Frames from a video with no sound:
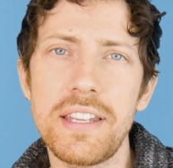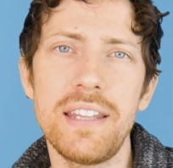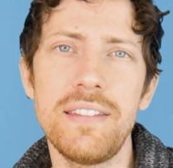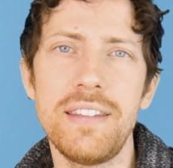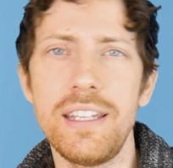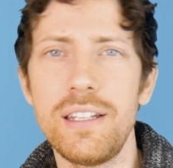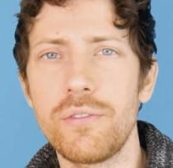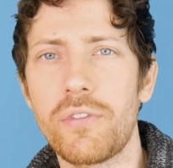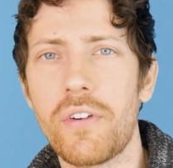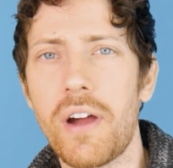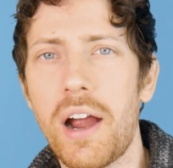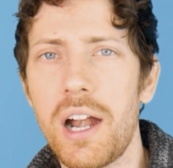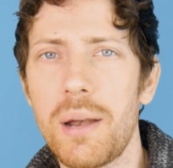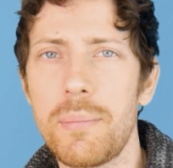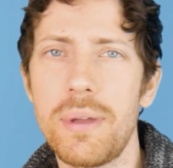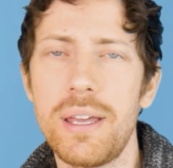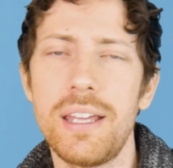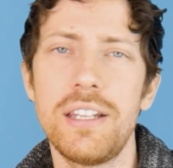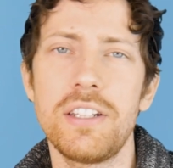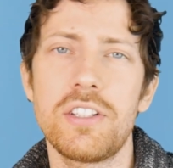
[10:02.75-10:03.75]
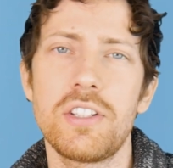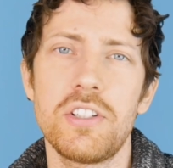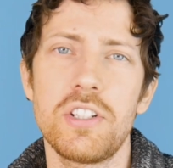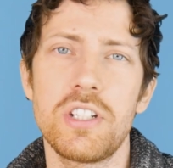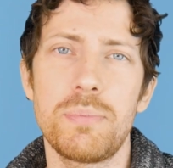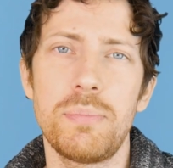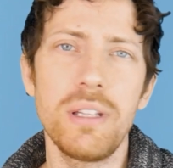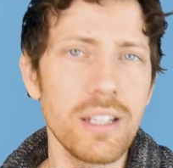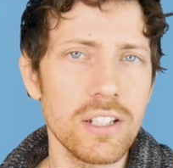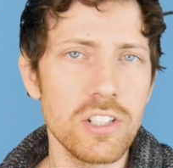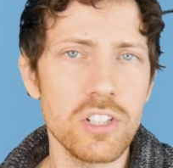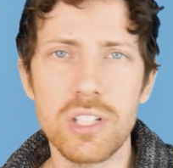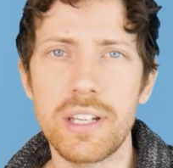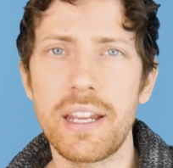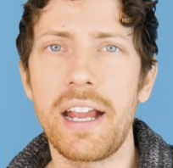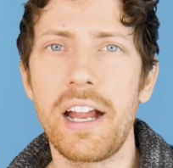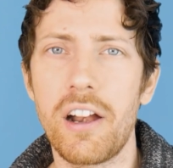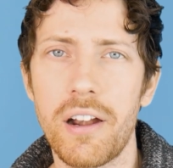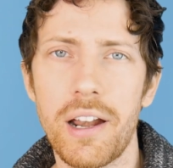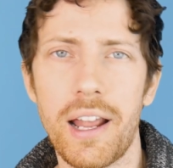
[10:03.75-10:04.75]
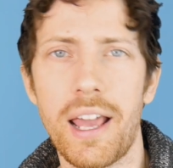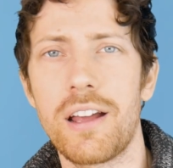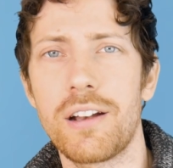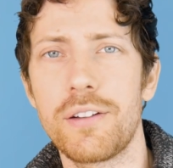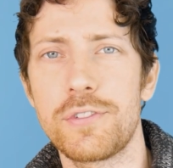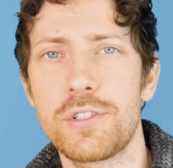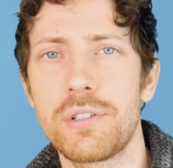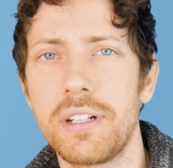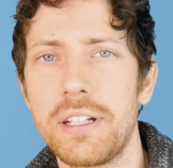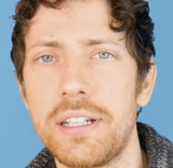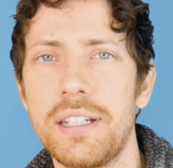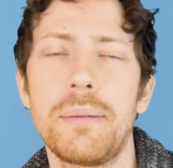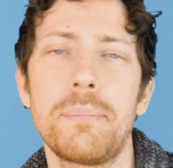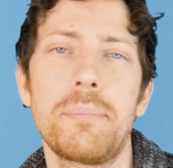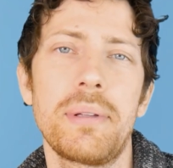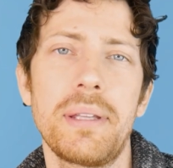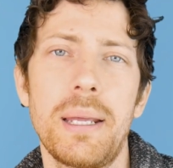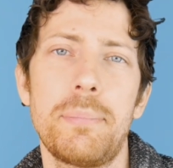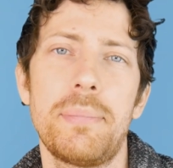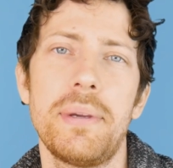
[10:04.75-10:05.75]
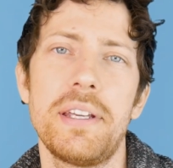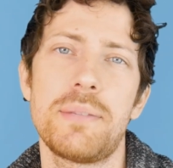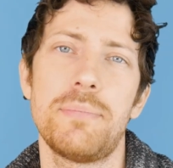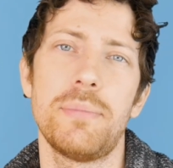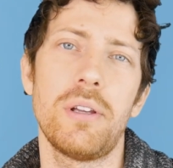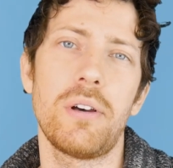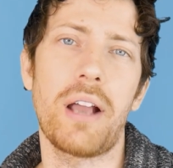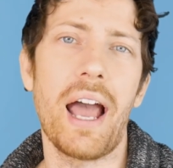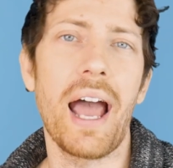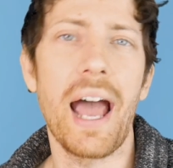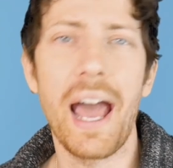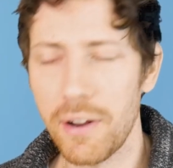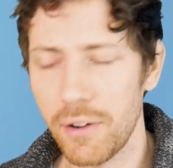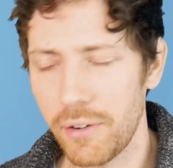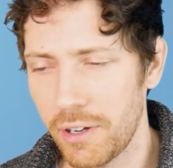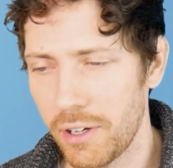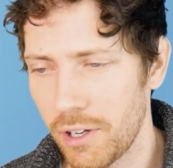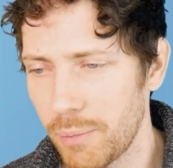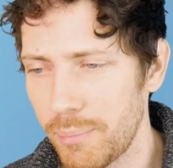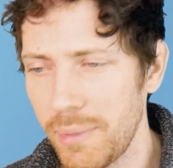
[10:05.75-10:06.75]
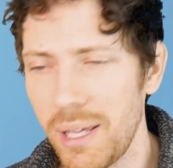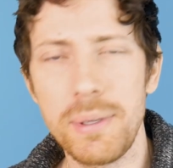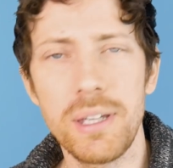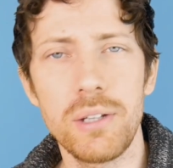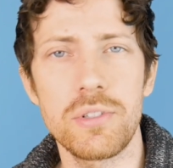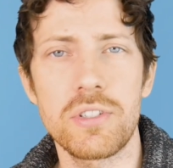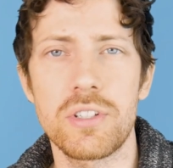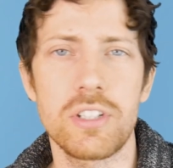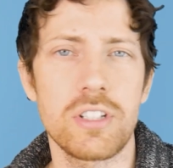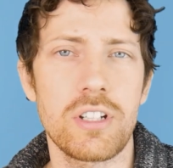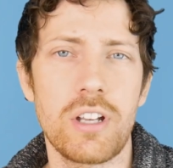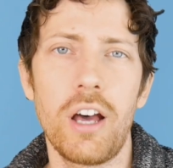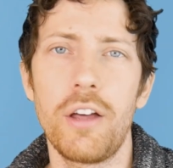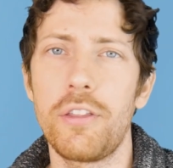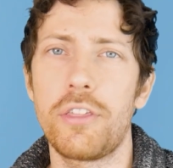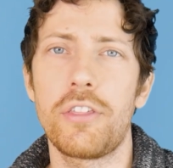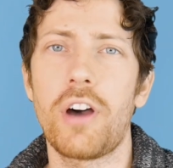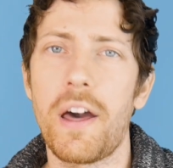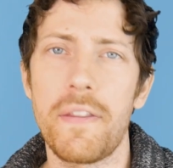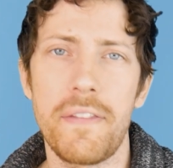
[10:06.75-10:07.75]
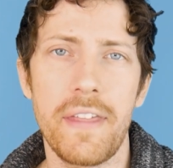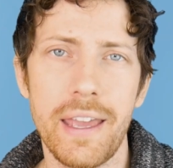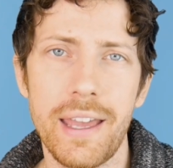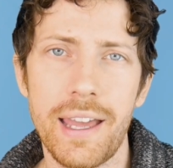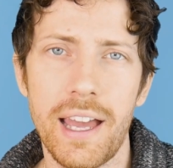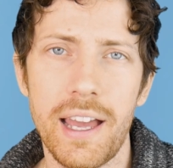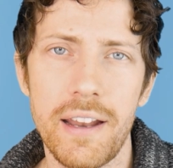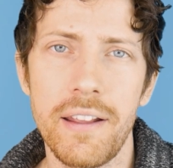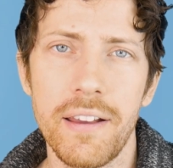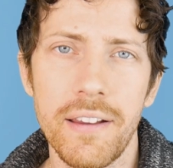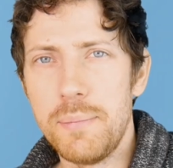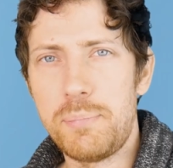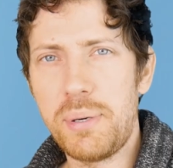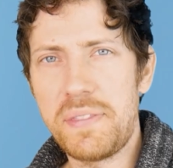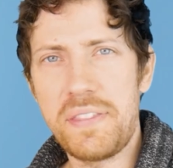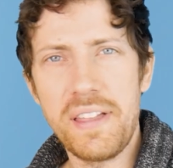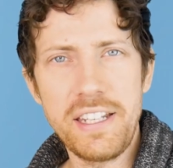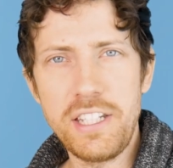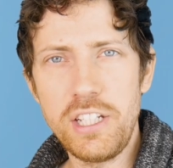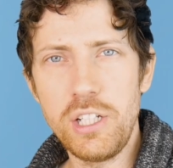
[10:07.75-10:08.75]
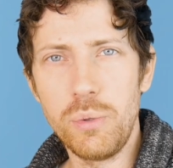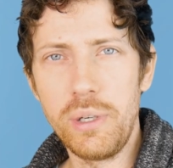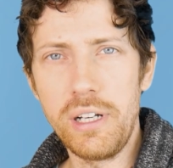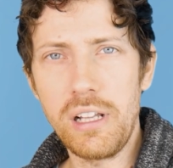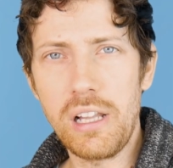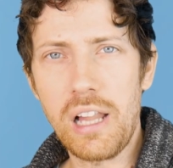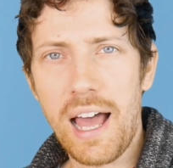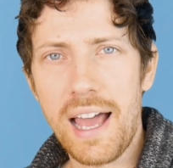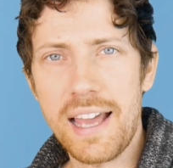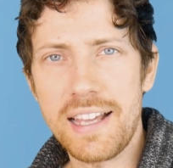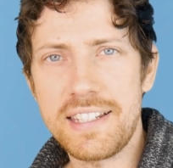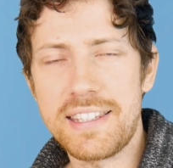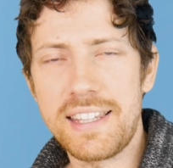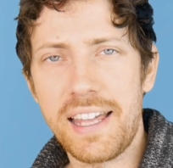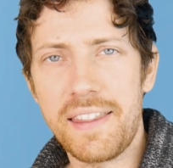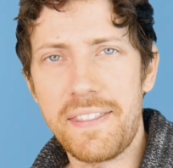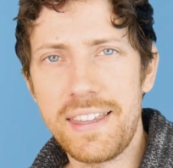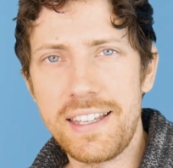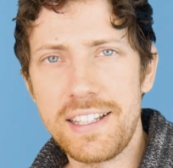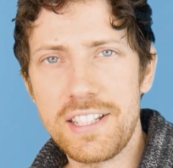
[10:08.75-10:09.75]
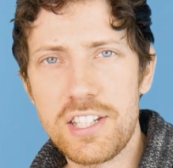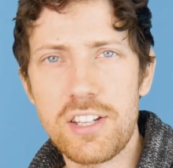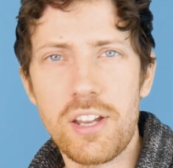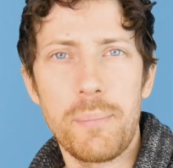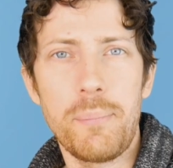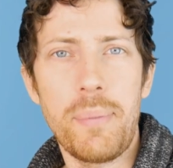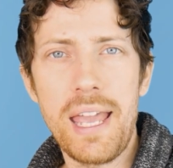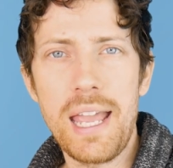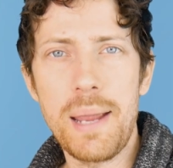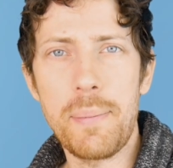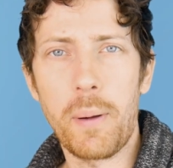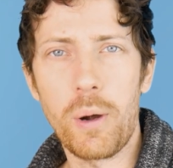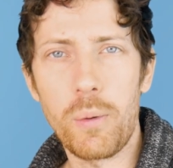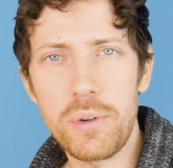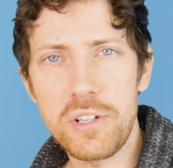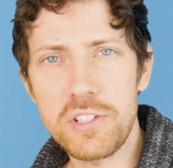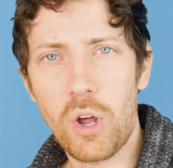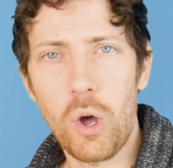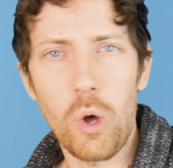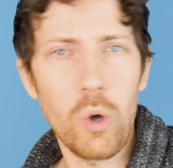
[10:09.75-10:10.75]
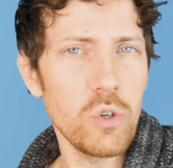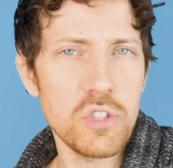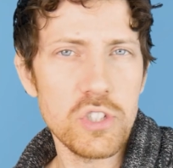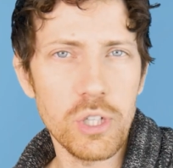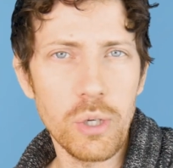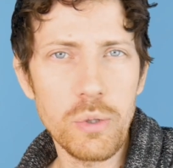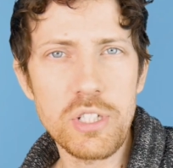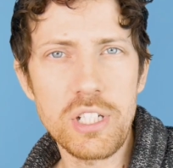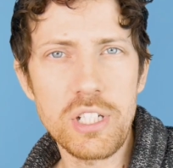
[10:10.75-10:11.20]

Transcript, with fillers: and the environment to just be like scared out of drinking plant based milk. I don't know. Maybe it was just a thought they had. But then you realize that this paper was also